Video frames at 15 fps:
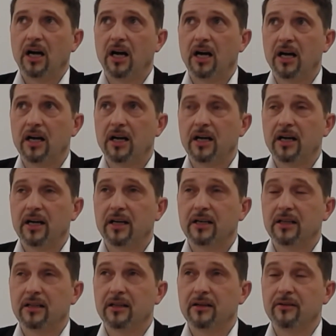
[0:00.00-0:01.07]
Uh,
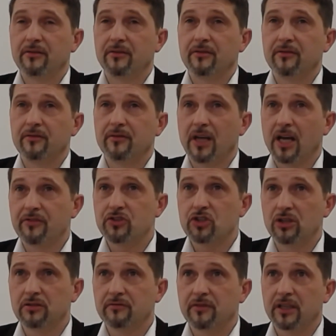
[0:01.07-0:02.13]
we have
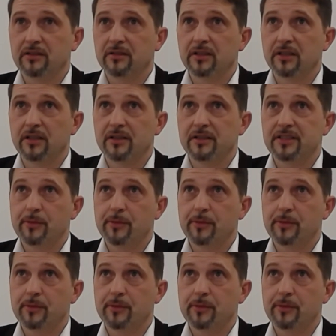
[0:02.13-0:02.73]
shown that uh,